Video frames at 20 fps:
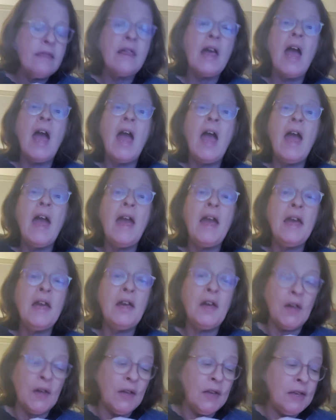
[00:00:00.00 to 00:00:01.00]

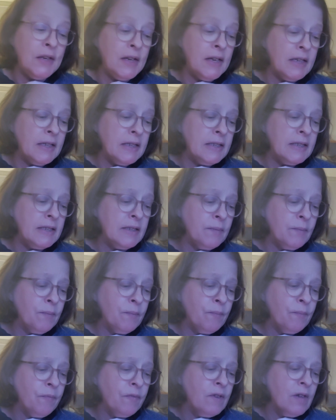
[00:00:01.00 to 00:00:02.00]
Thank goodness.
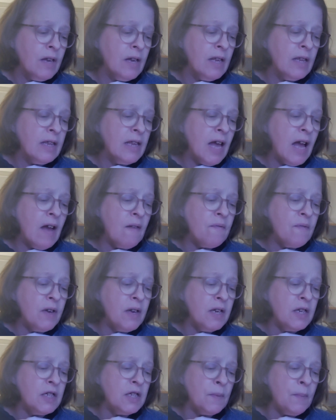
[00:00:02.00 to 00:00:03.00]

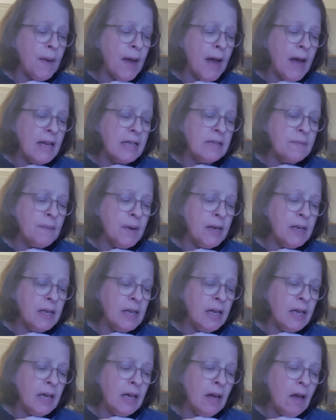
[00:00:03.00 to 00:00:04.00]
Laughing, she pats my
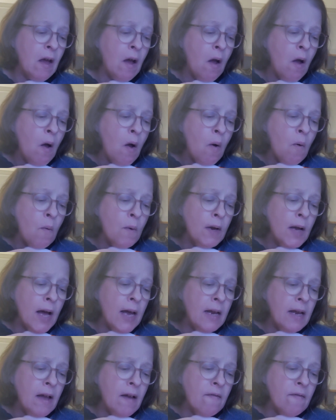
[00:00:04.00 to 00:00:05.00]
knee. What
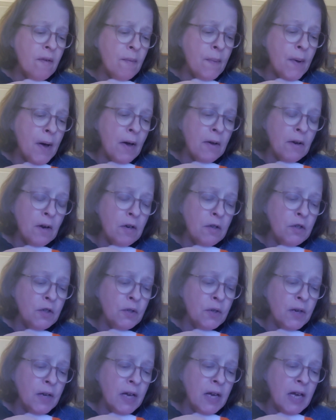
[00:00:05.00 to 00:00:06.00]
I love about our
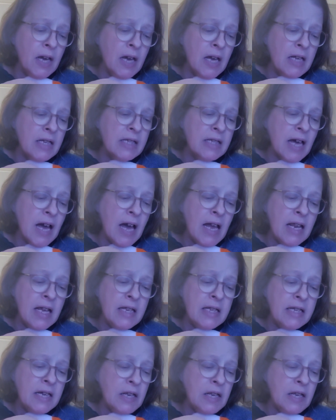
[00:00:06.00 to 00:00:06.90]
tree is that it